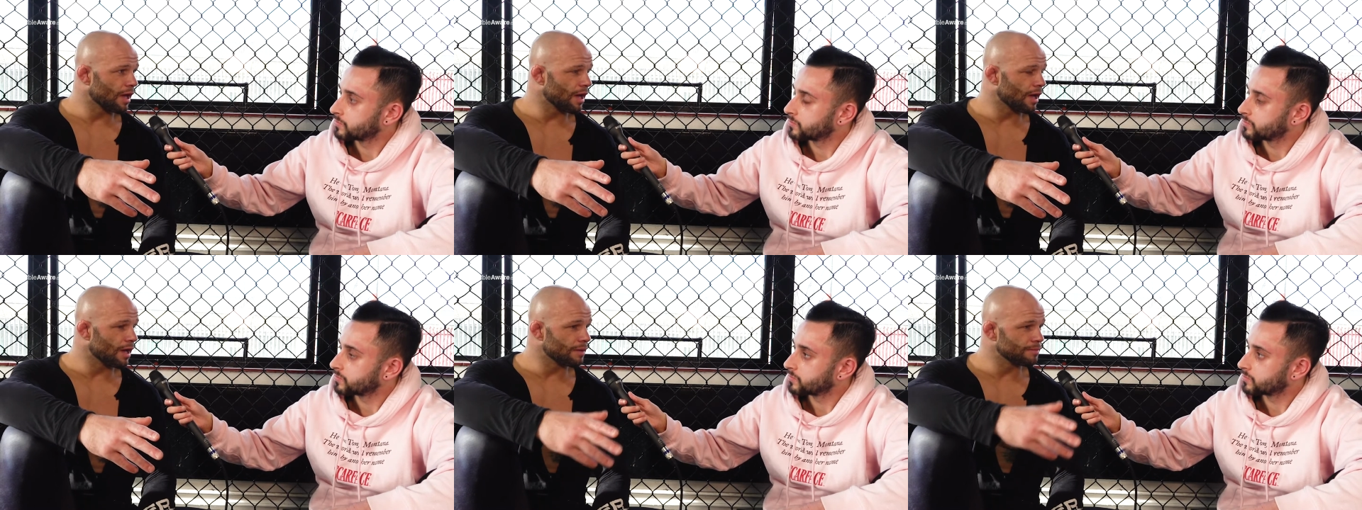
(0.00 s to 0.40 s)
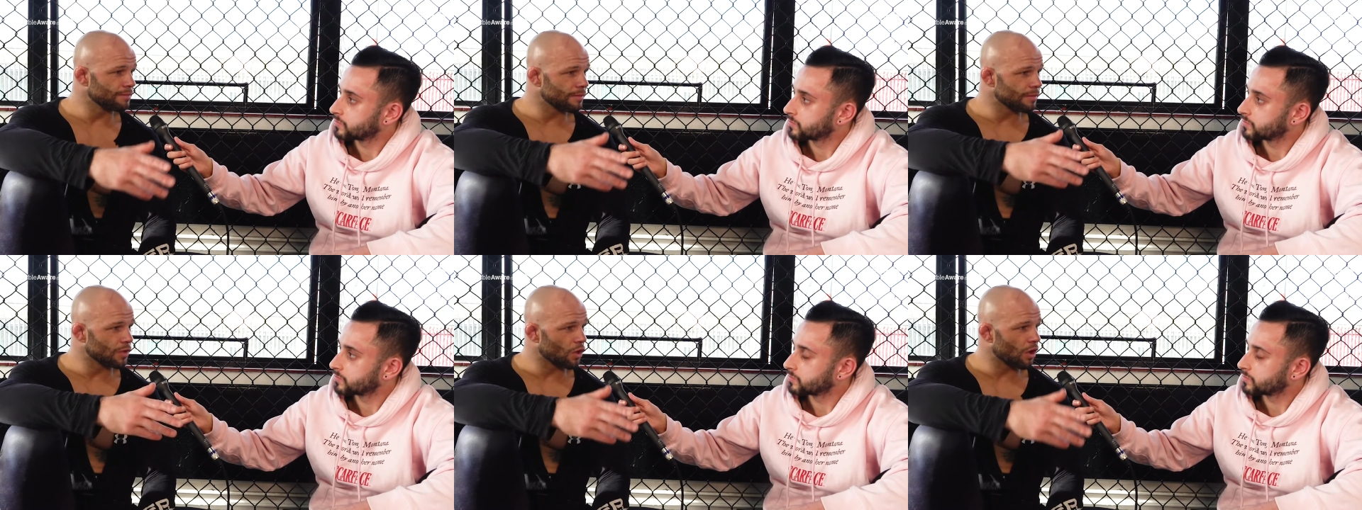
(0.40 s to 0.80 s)

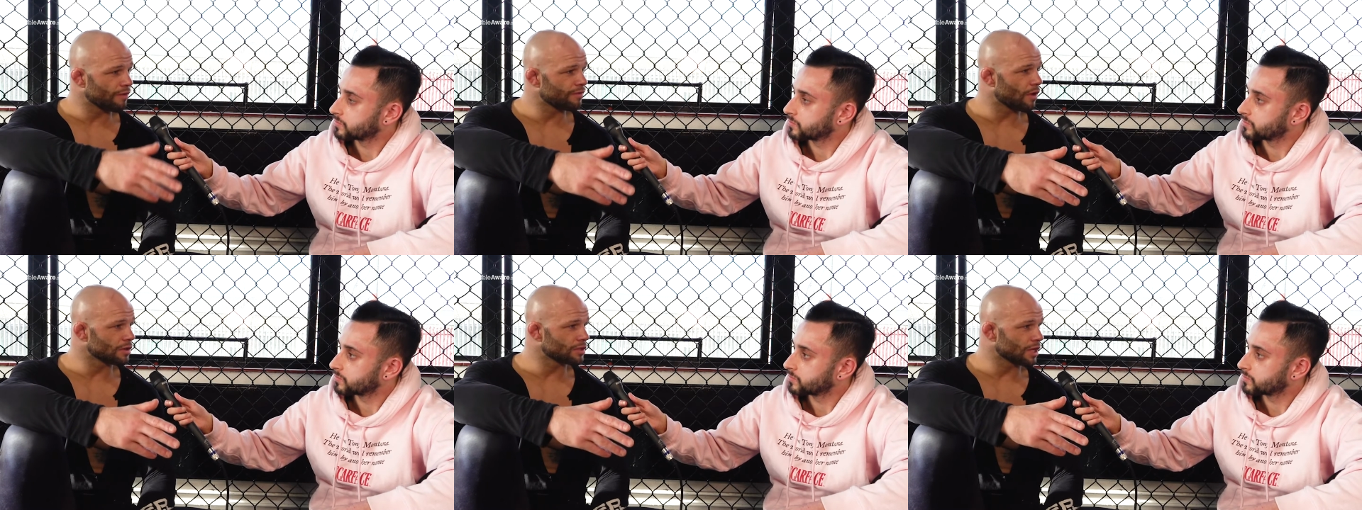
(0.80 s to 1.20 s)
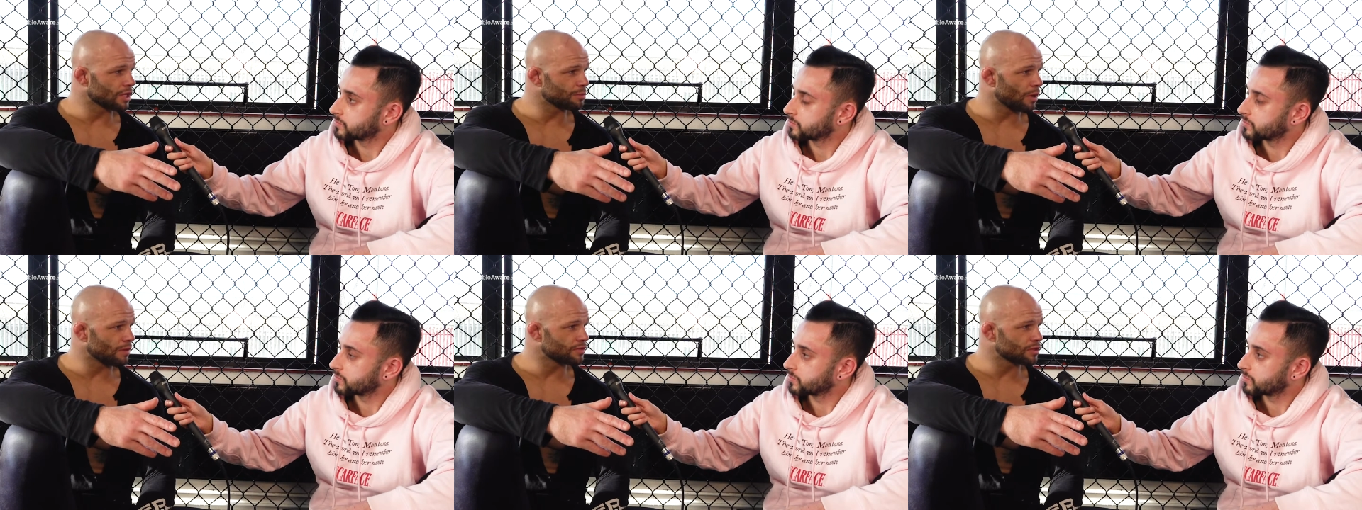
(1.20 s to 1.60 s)
Speaker 1: Um, you know, I fought
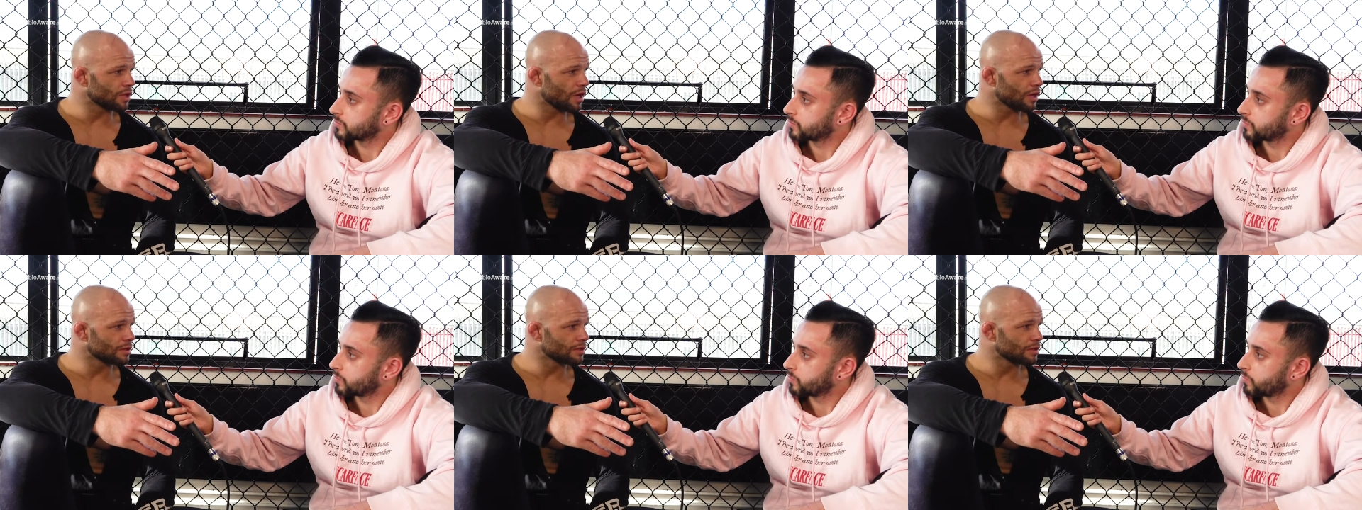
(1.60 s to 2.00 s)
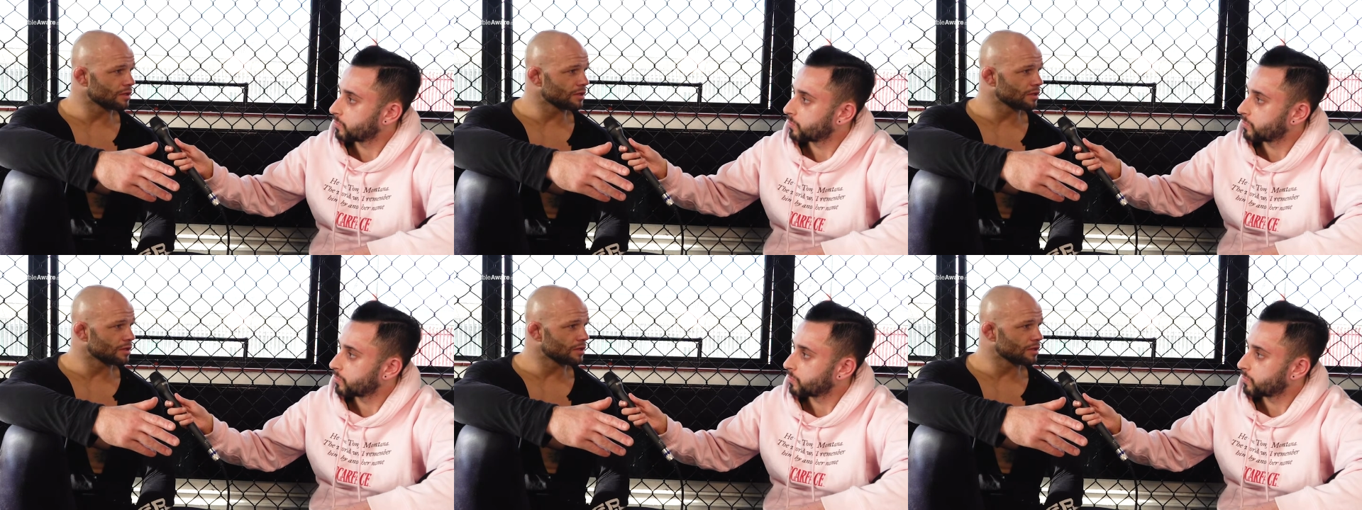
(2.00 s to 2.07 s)
against Mavsa.